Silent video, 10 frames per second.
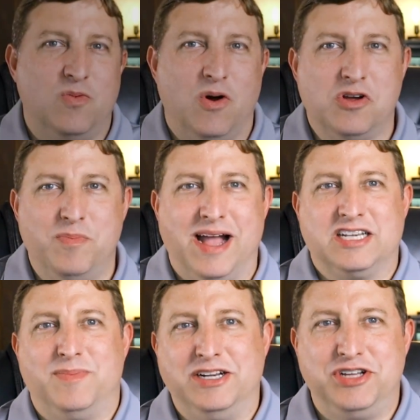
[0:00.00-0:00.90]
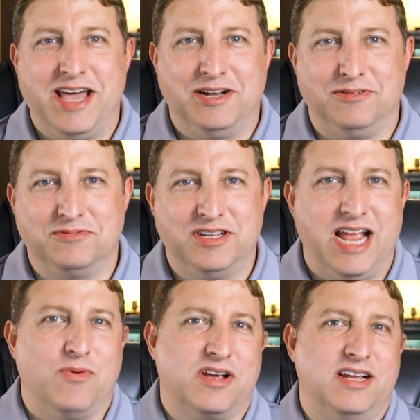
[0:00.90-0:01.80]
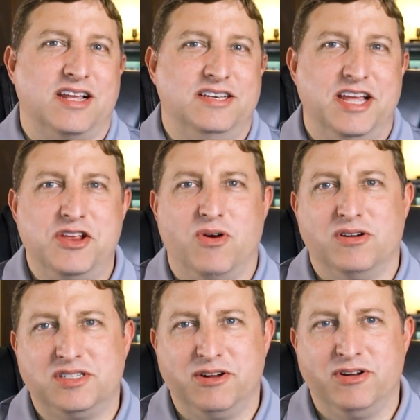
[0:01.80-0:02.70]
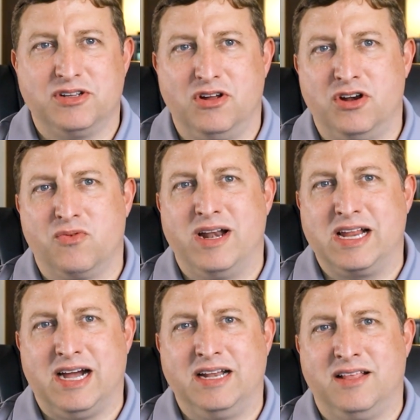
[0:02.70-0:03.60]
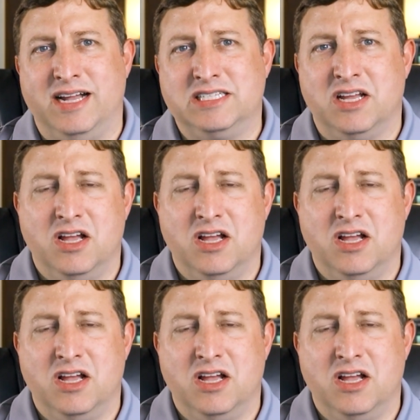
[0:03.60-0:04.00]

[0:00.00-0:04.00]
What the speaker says: and welcome back to my channel. Today we're going to continue our series on underwriting guidelines